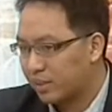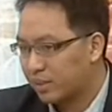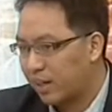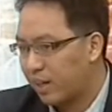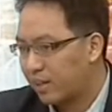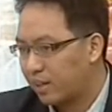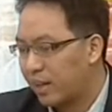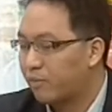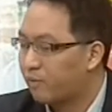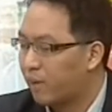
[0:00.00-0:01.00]
ask another,
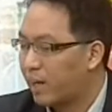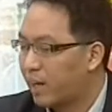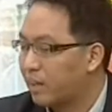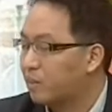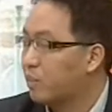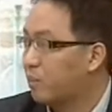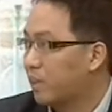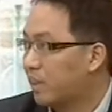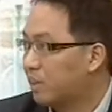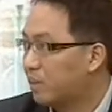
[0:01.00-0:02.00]
and find other
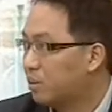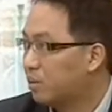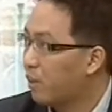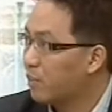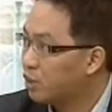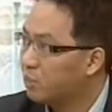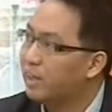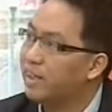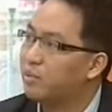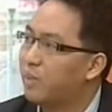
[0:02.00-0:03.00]
people who happen to
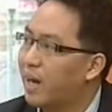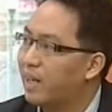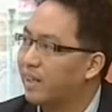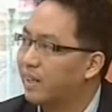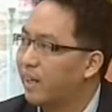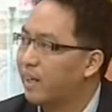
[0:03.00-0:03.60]
be nearby